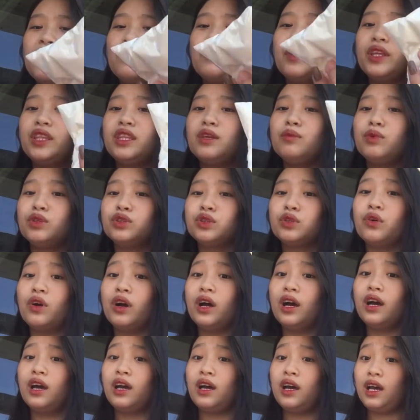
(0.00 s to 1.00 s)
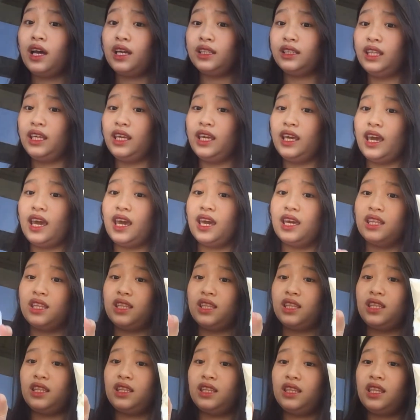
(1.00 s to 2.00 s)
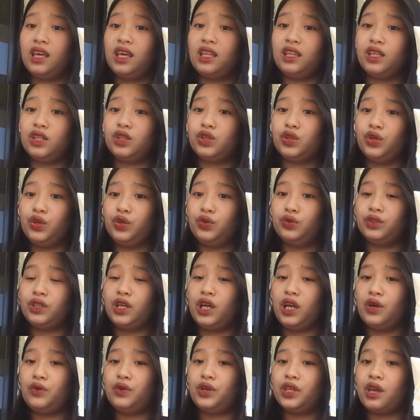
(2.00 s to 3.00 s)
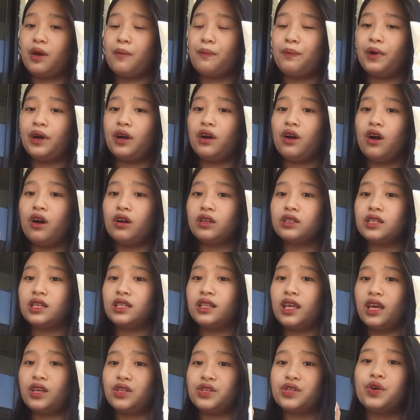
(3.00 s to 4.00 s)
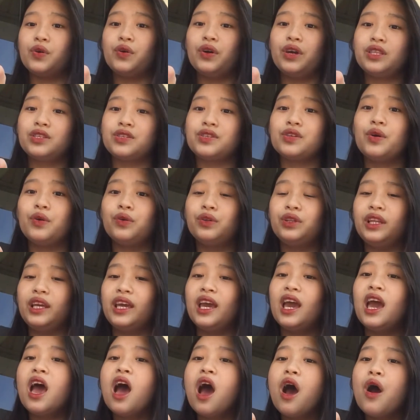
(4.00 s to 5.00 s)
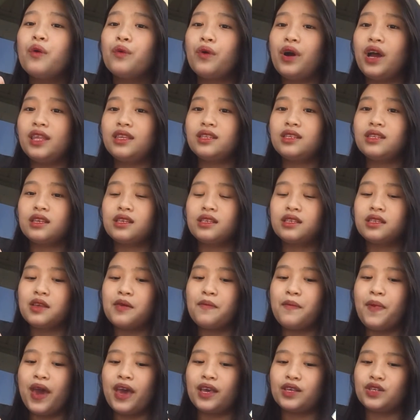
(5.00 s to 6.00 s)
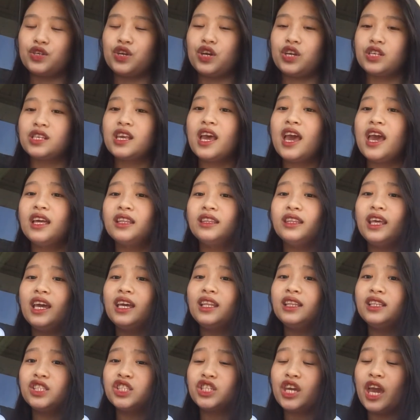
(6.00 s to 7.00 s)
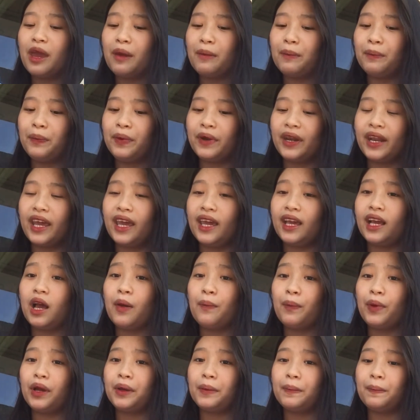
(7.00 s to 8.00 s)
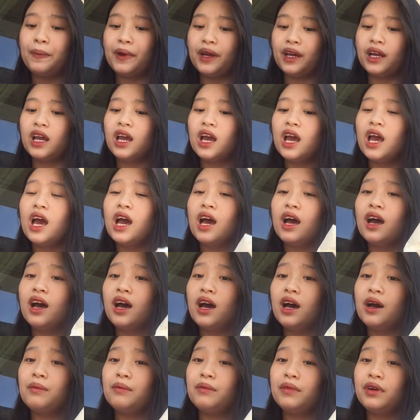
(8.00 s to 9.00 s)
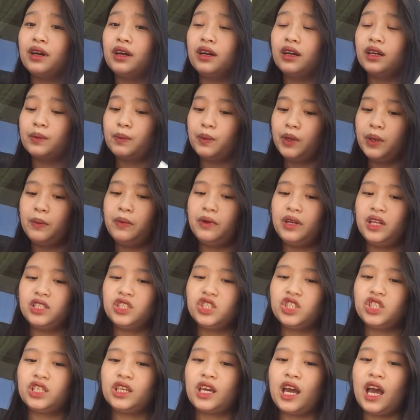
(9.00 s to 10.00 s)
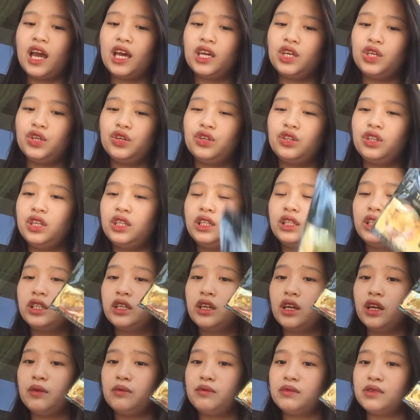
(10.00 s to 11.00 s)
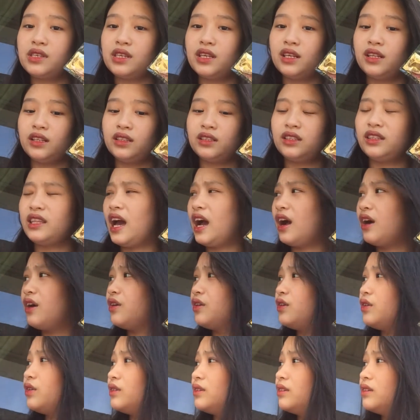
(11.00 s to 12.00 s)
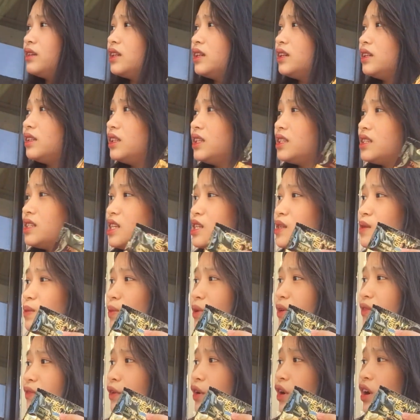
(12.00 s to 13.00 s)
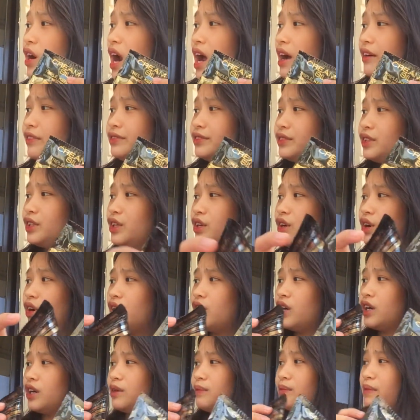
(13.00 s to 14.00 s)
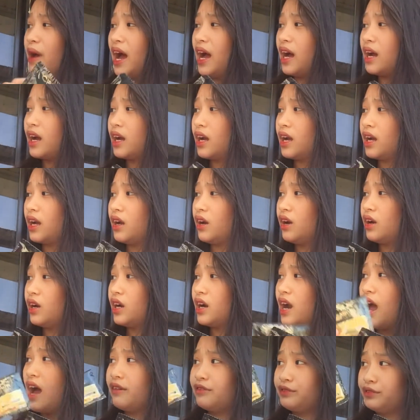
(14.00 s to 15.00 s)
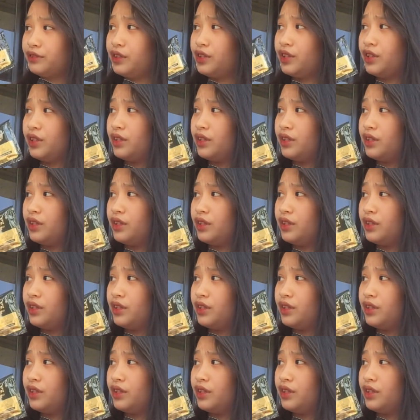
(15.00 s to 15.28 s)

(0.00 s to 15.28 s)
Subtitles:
Pwede mo tong hatiin. Then ito yung dalawa niyang pang-oxidize. So it's only 160 pesos. Then syempre kapag magbi-bleach ka, you need cream silk daw. This is before, after, or bag, or after?